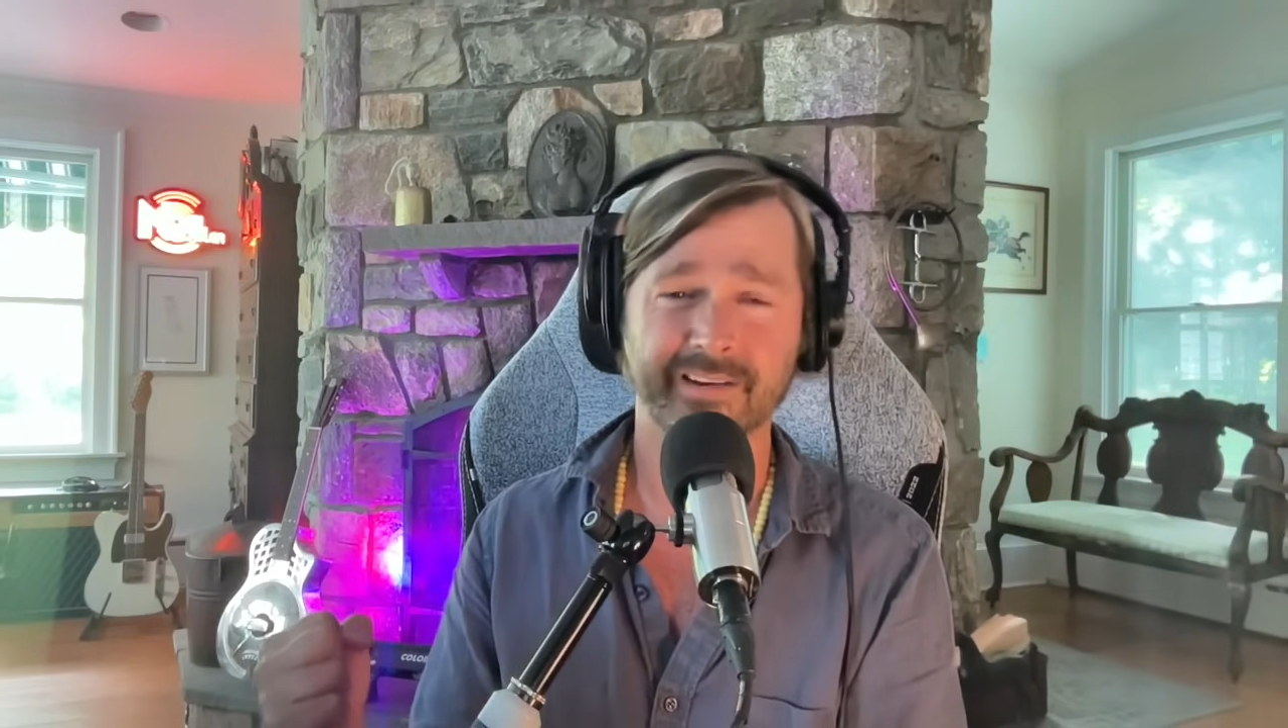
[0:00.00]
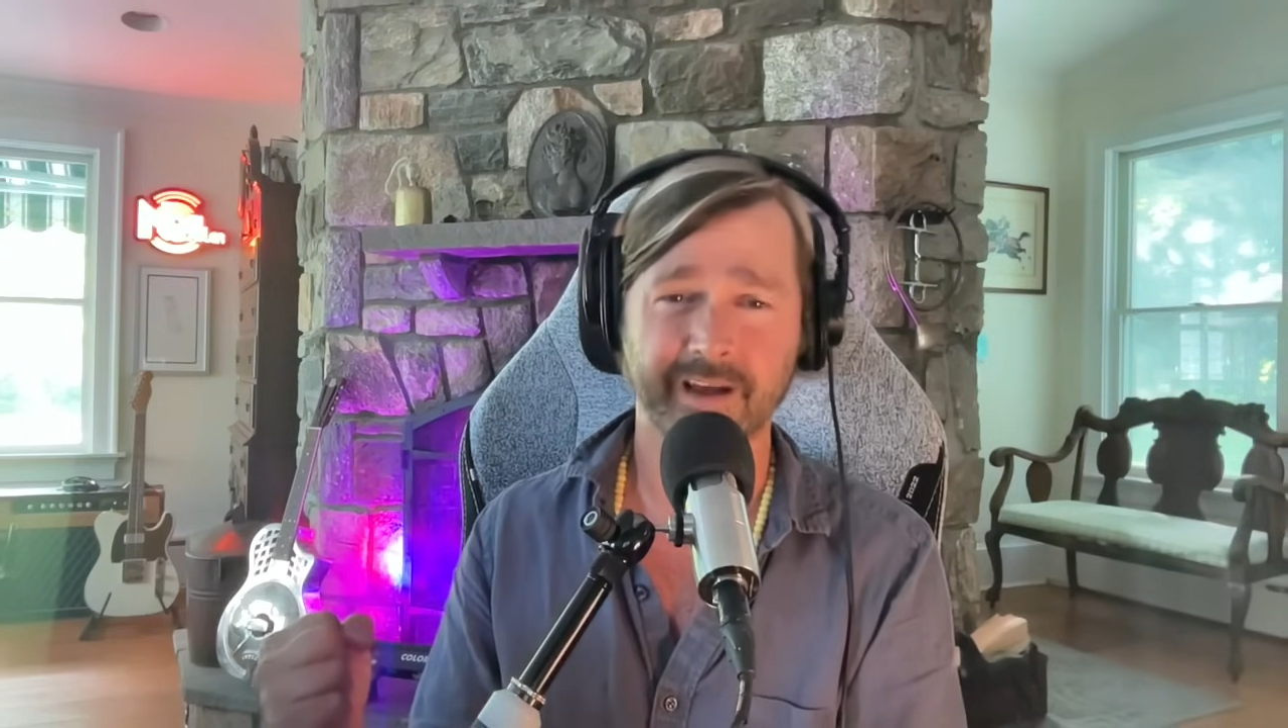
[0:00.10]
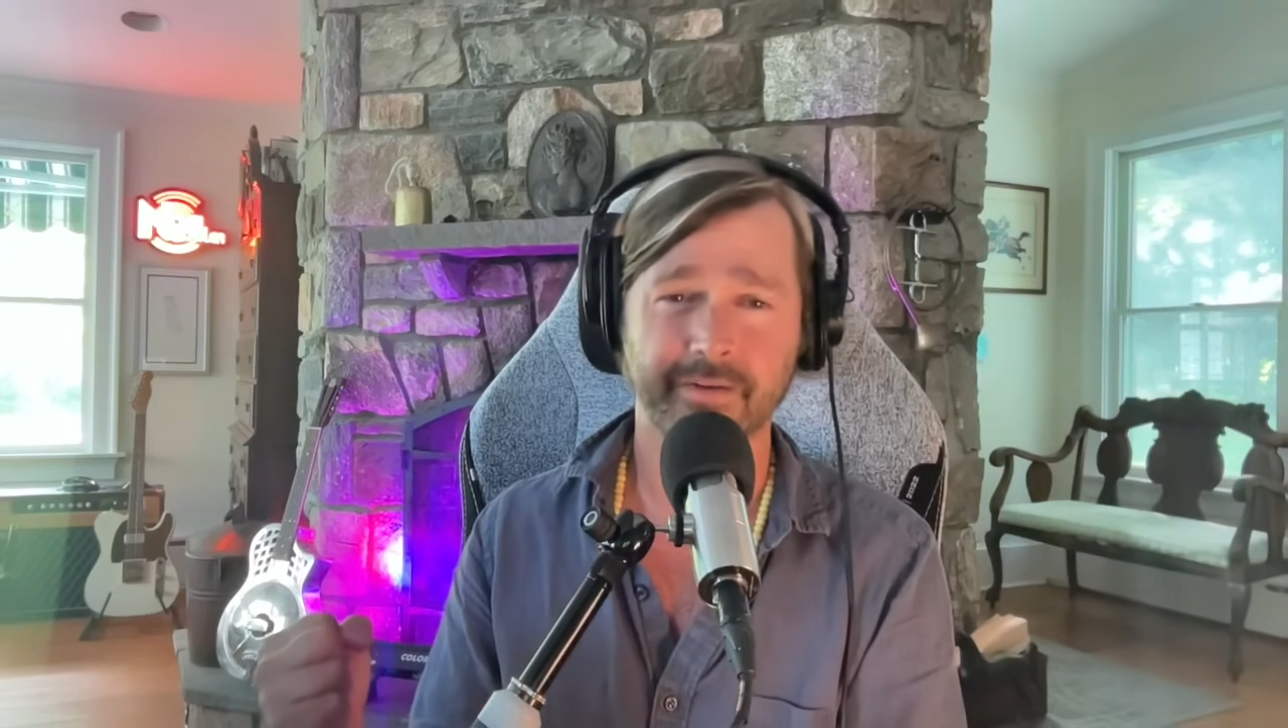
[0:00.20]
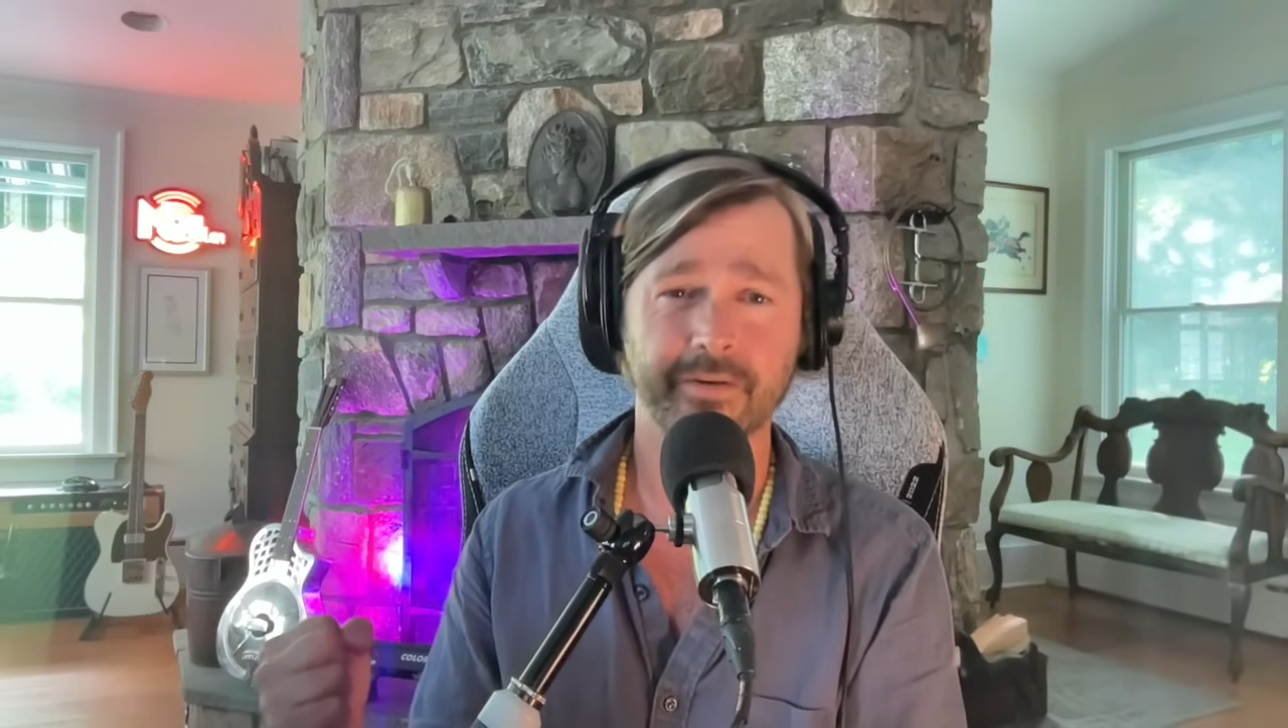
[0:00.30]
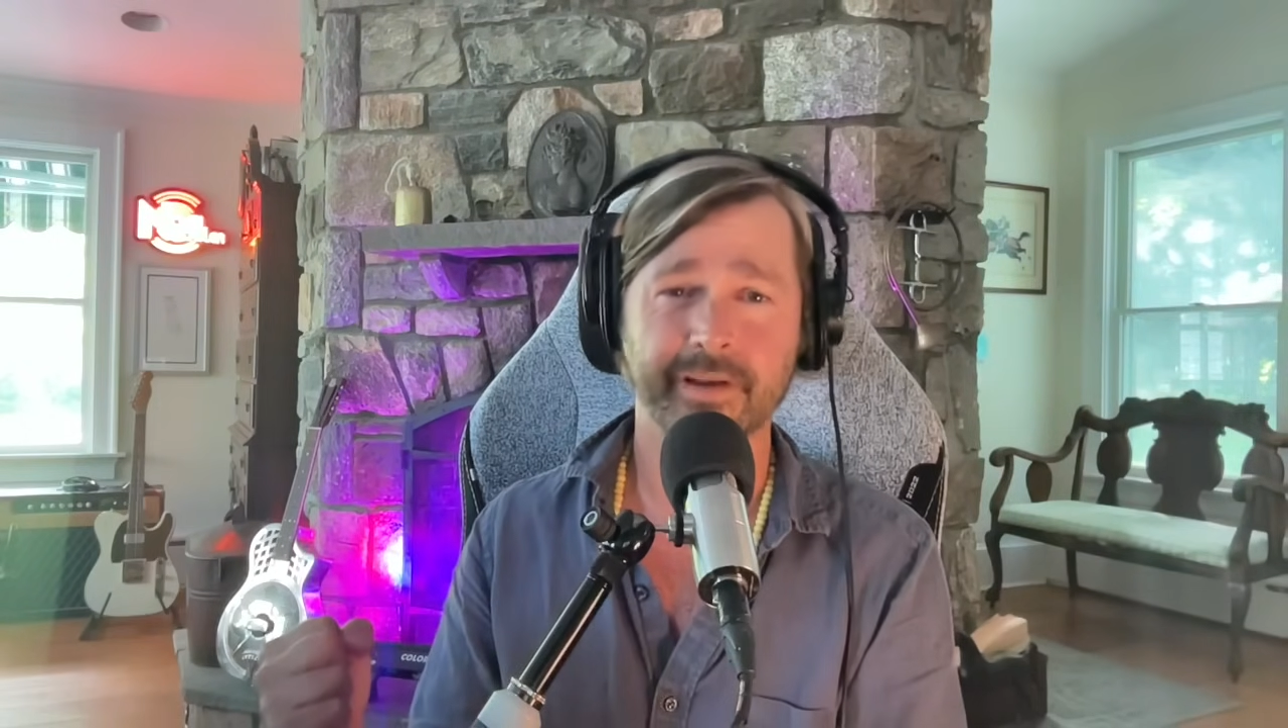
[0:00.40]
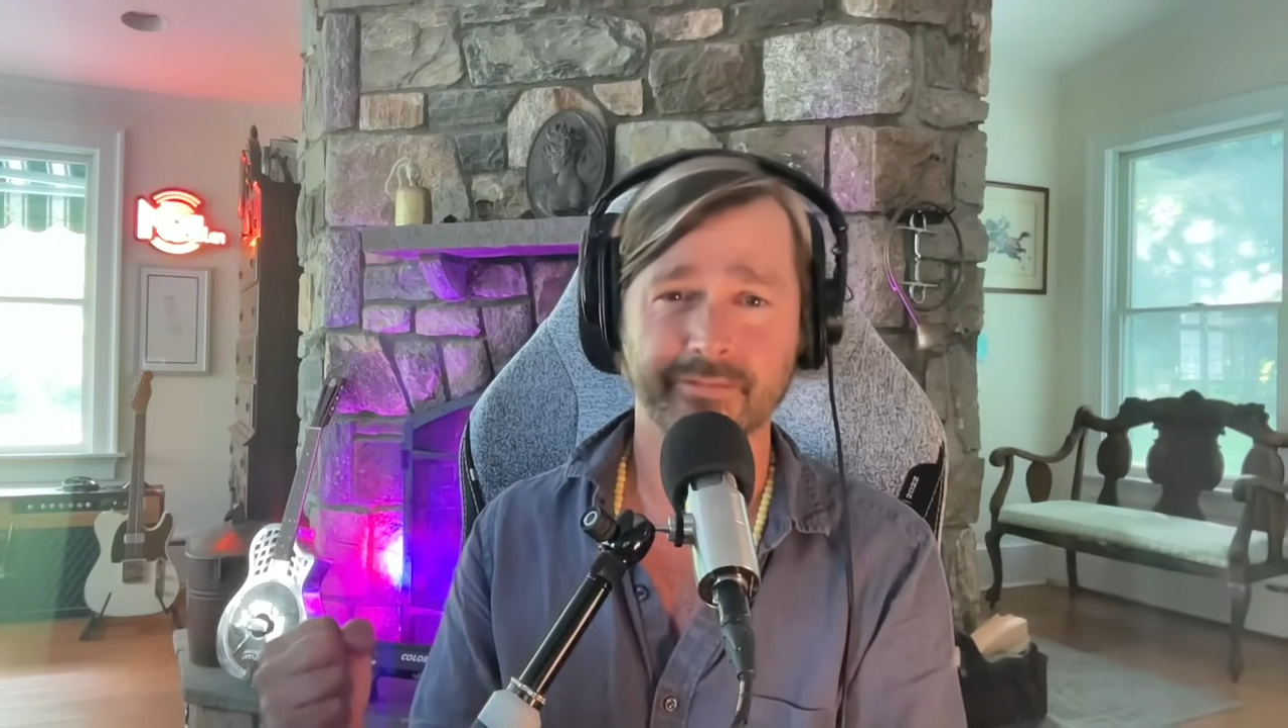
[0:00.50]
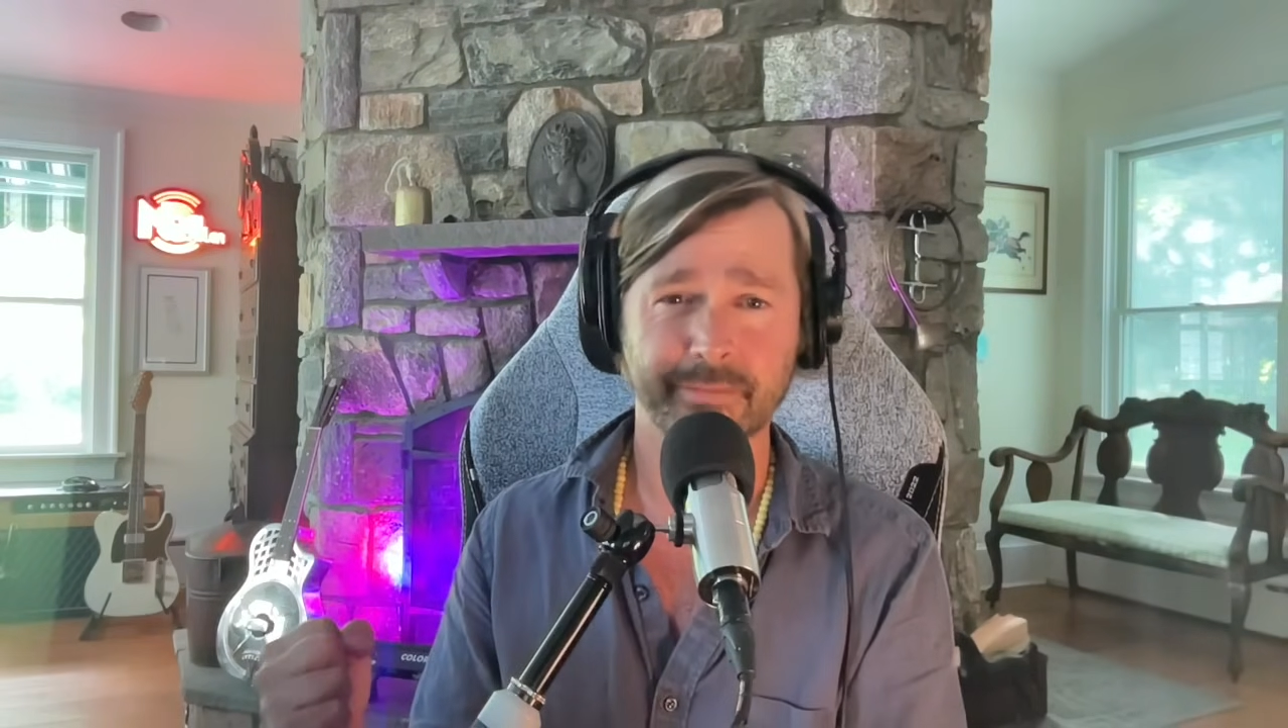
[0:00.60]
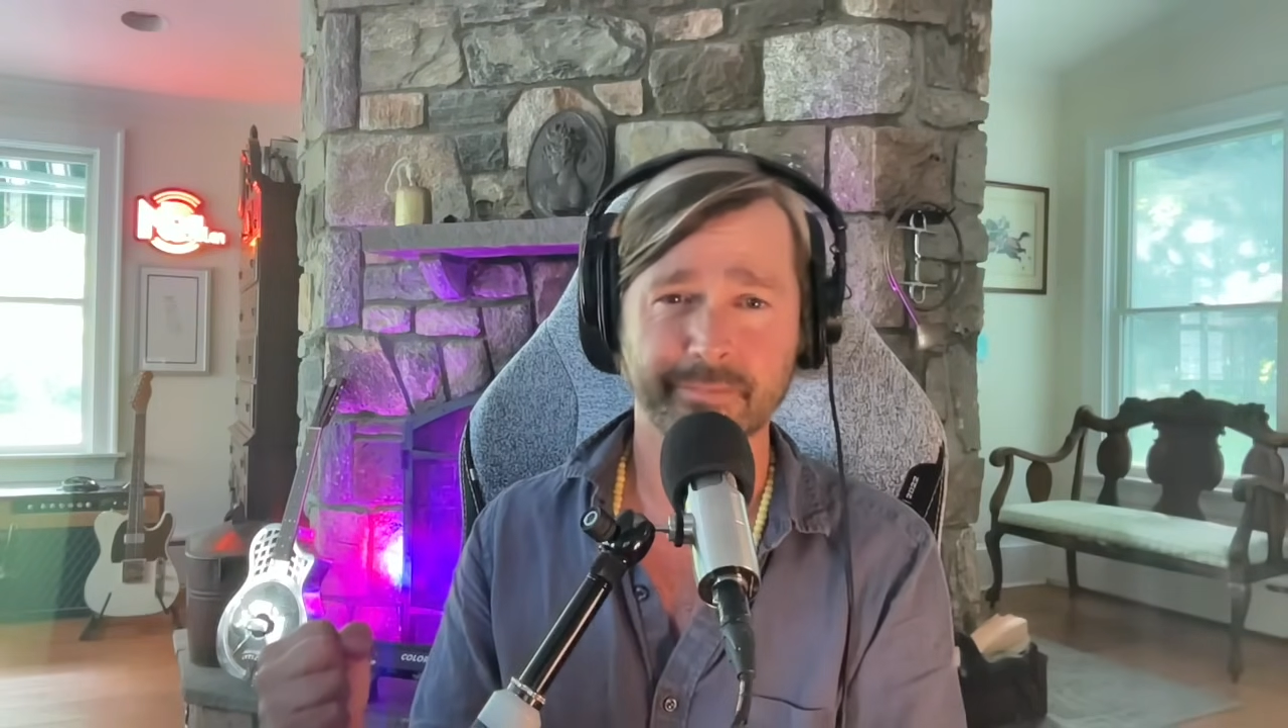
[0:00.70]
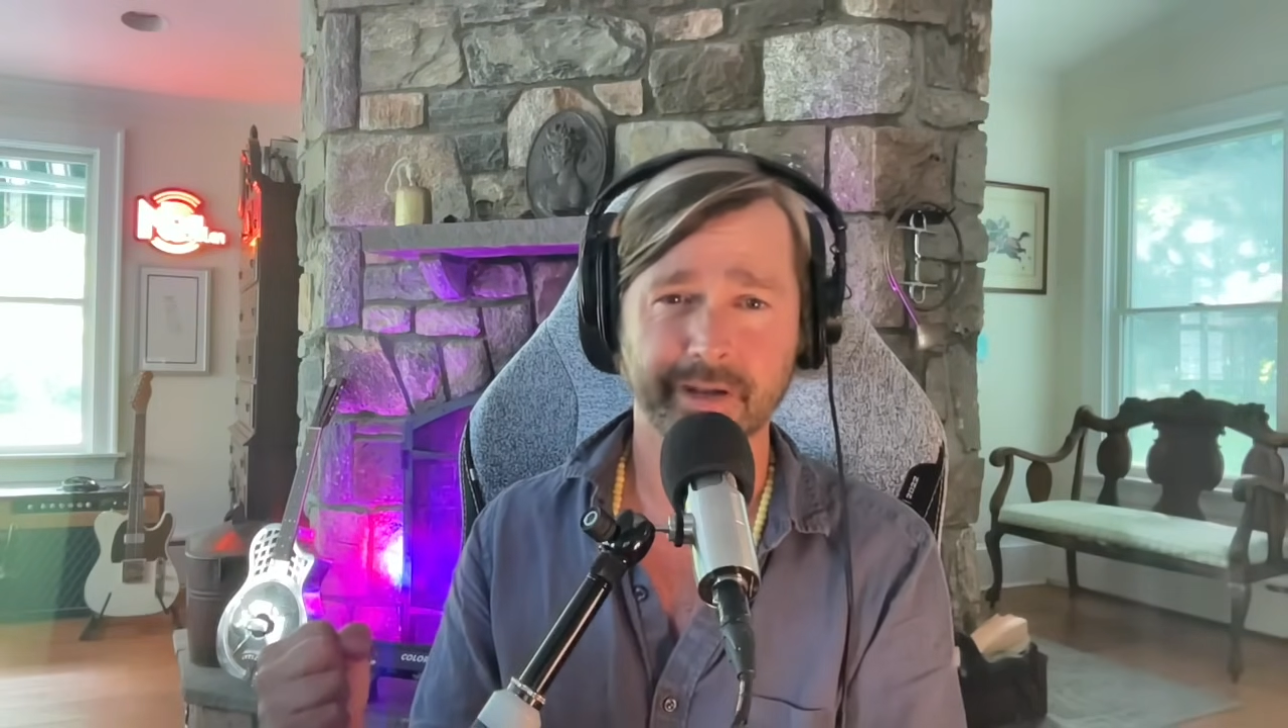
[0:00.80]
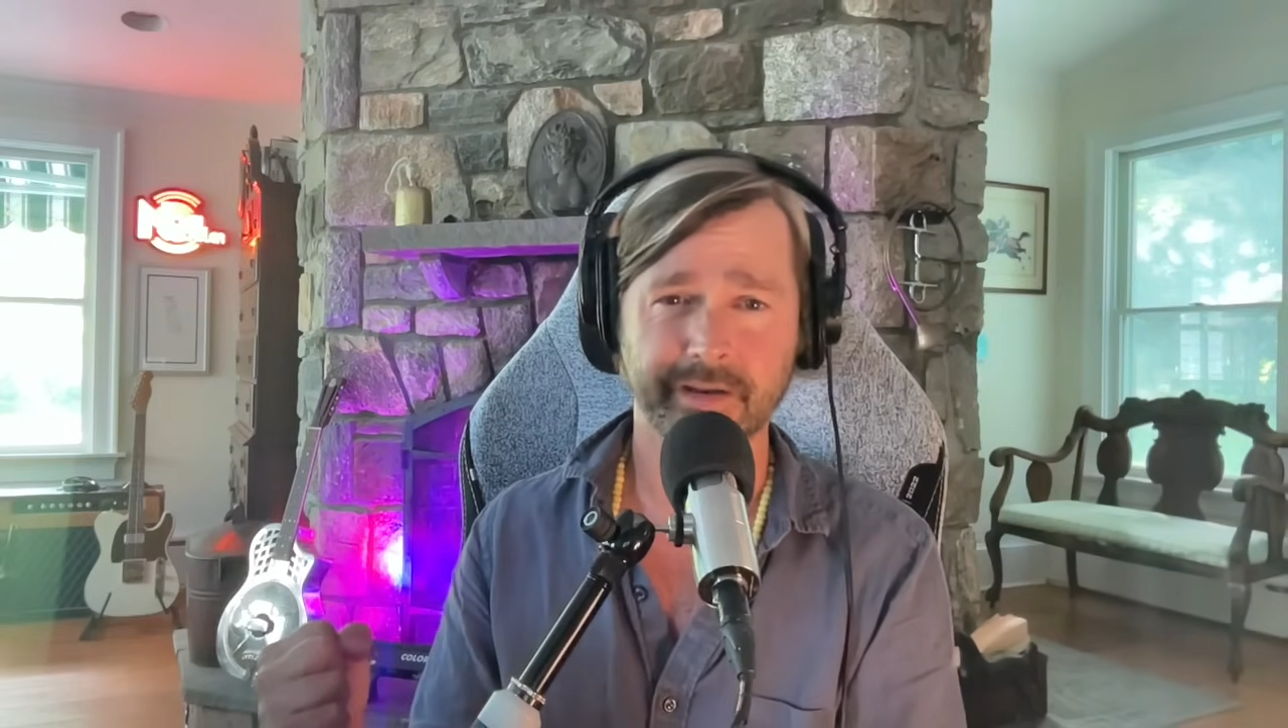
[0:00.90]
down on
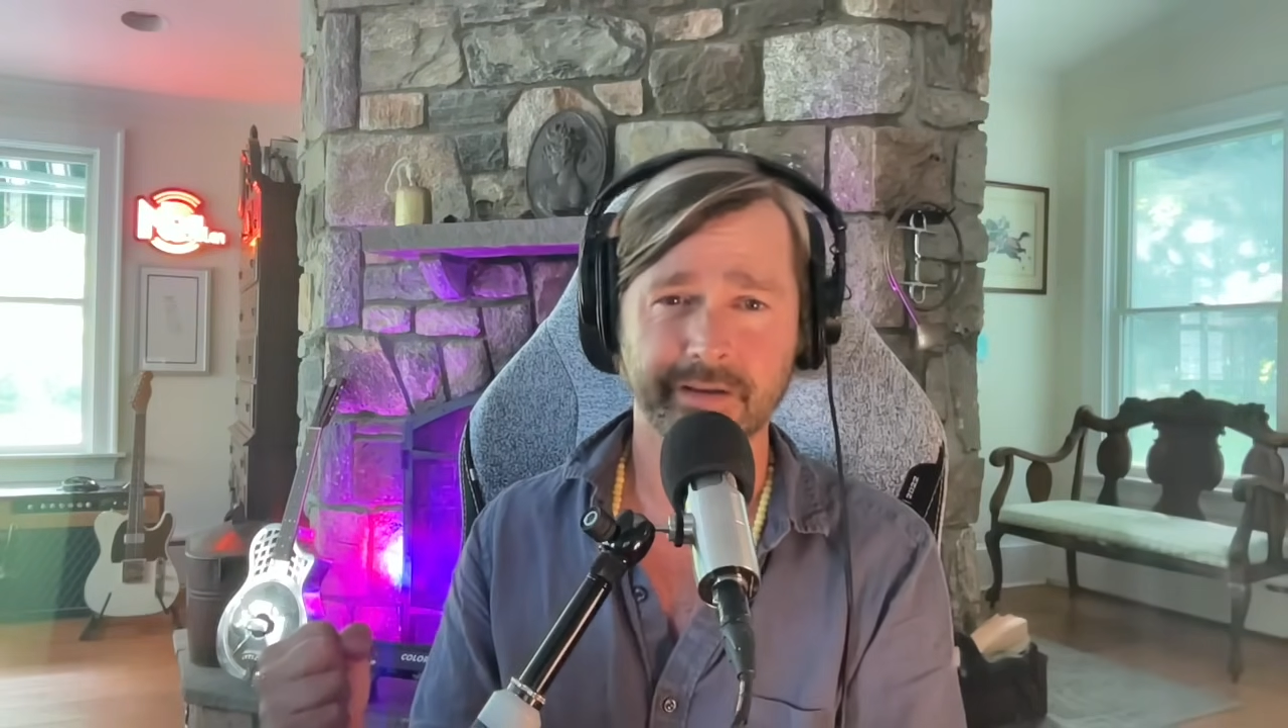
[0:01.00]
everybody.